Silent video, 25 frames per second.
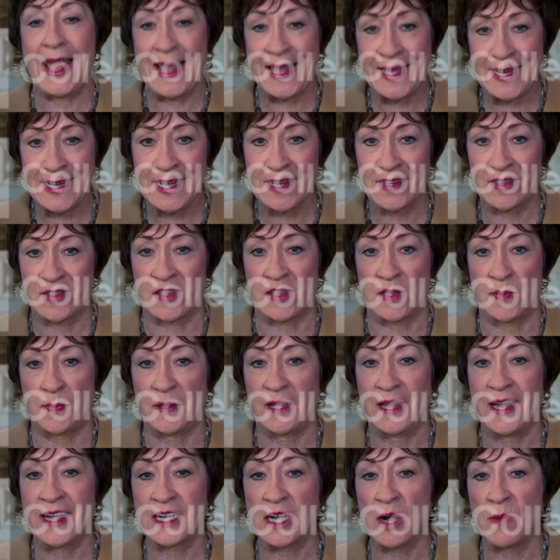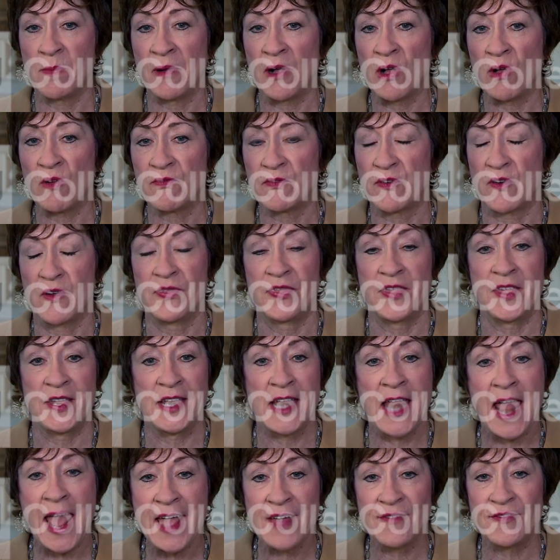inexplicable for the
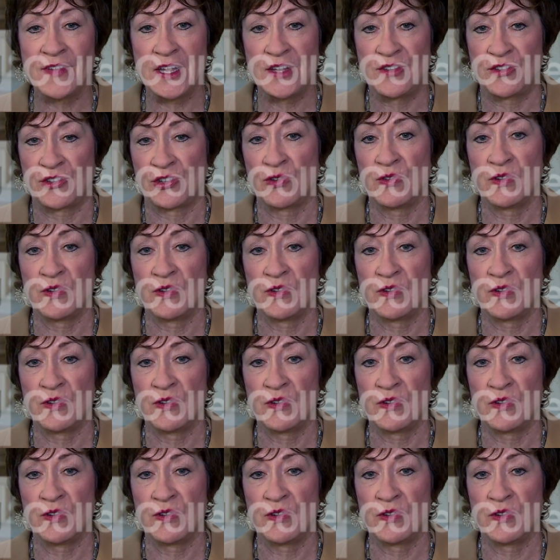Navy